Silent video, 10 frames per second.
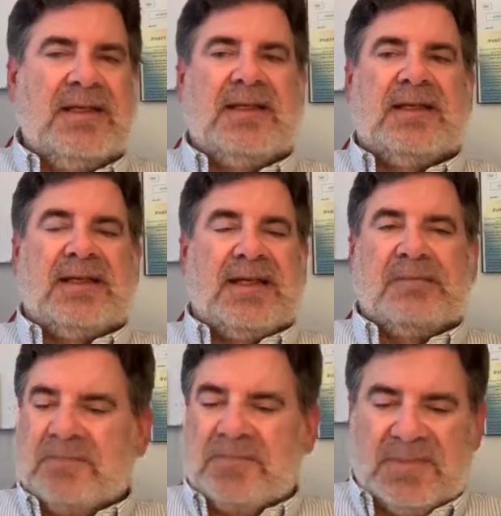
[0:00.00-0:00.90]
And
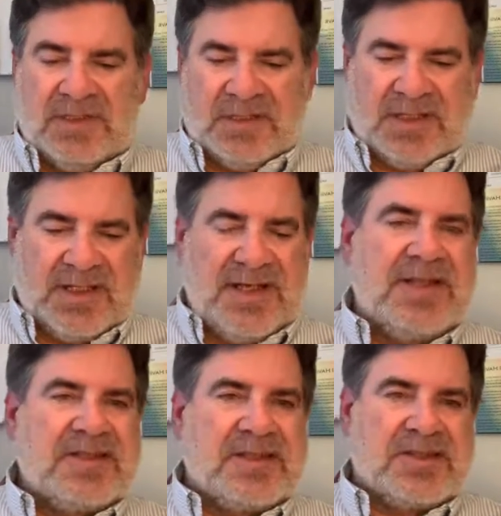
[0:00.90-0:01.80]
again, to
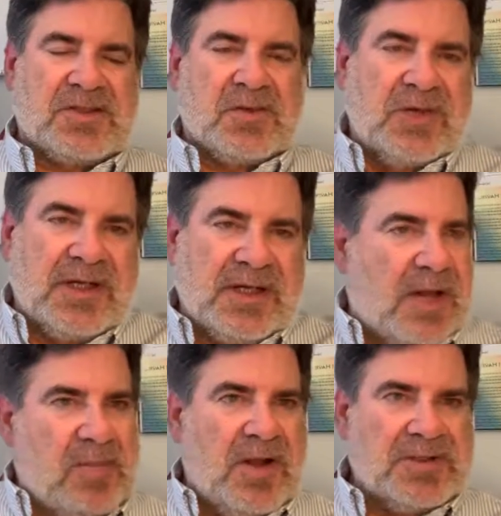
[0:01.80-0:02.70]
condense this story, and I
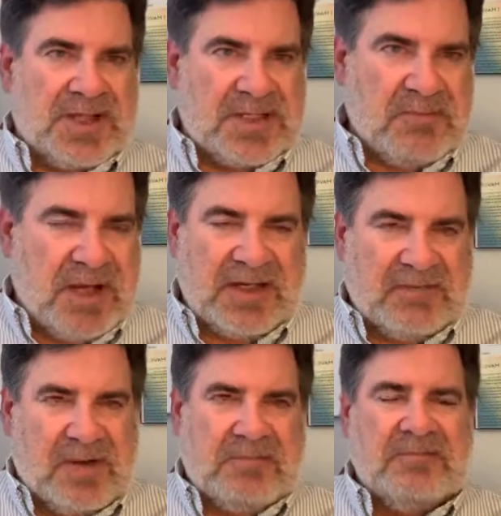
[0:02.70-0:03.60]
apologize, Mike,
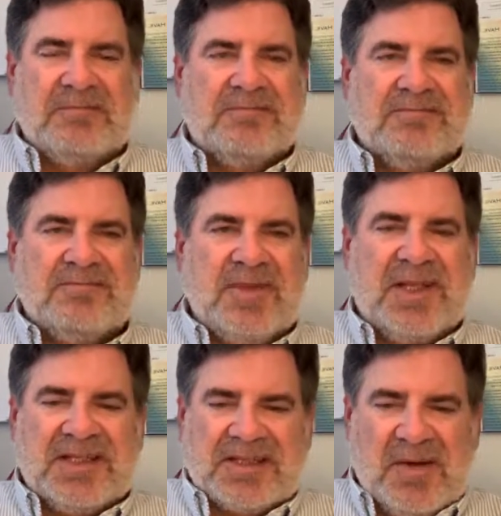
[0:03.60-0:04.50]
if I'm
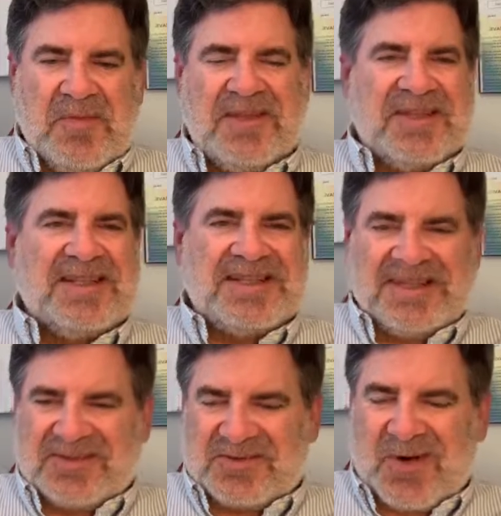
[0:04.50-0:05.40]
getting some of the
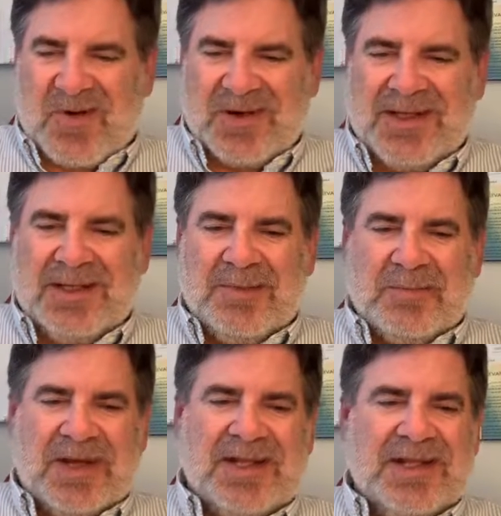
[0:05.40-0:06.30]
details wrong,
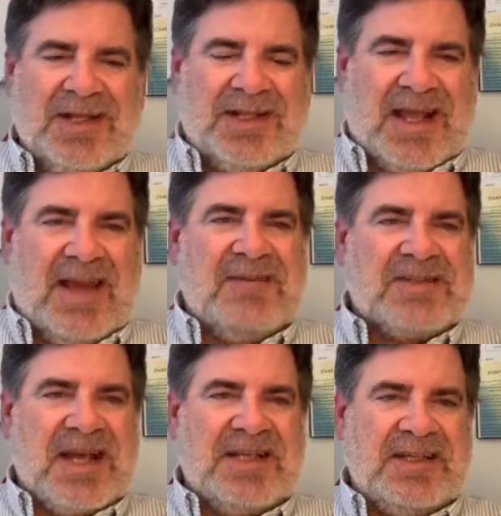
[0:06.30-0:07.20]
but they have
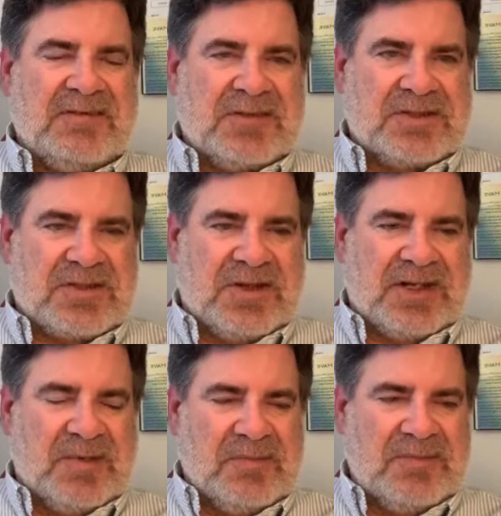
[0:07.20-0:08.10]
this idea for a
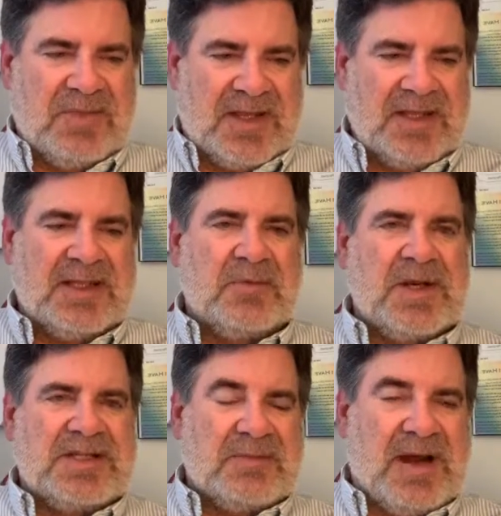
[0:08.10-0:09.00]
startup. I think they
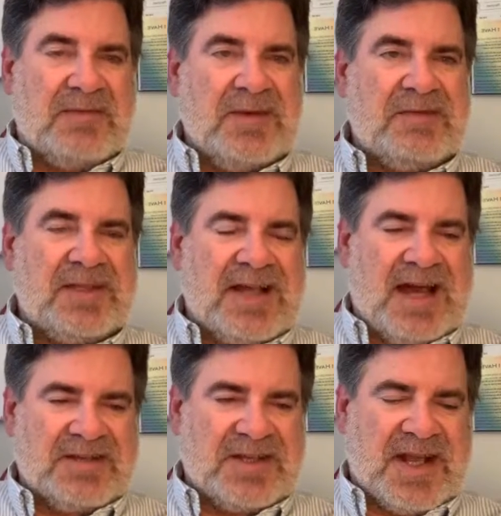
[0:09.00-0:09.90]
raised about
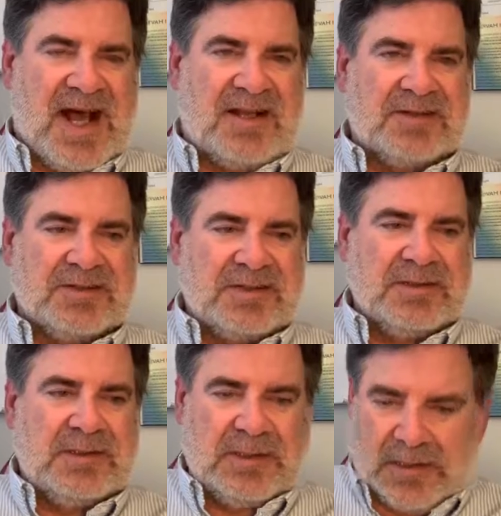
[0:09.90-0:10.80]
$50,000,
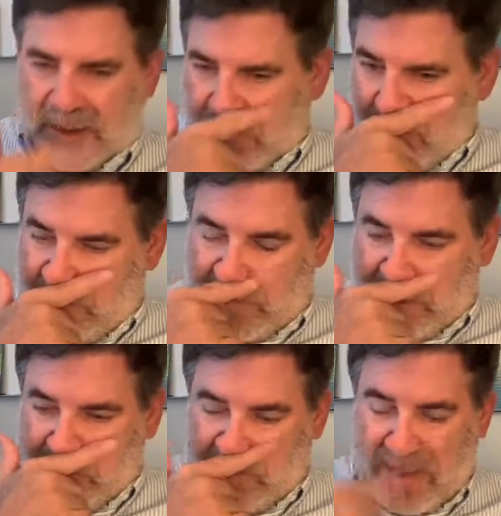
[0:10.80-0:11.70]

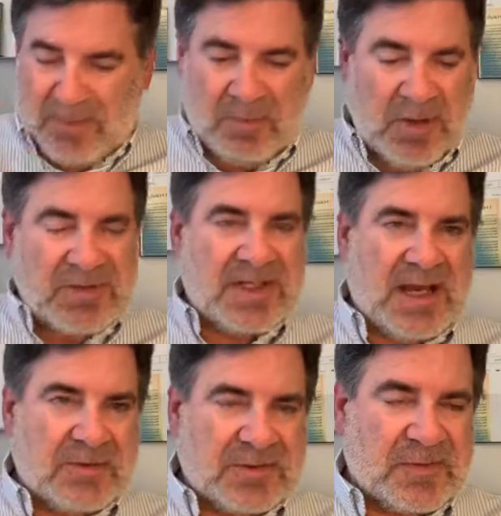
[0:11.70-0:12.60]
and maybe most of
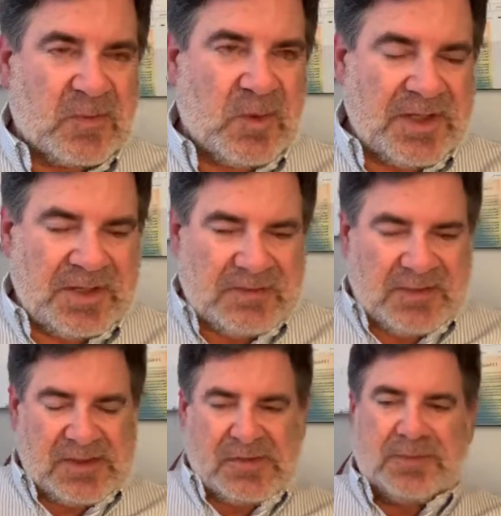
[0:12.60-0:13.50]
that was from one
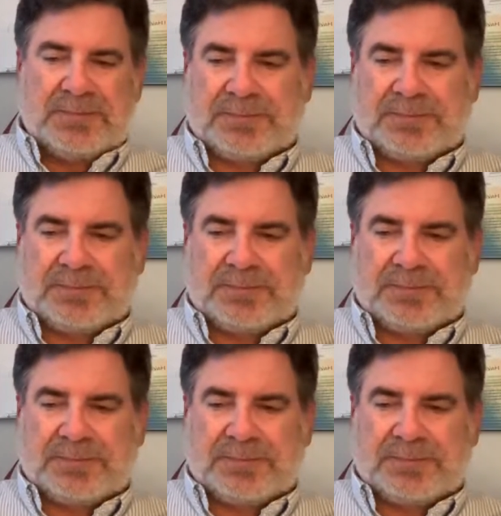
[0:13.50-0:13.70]
individual.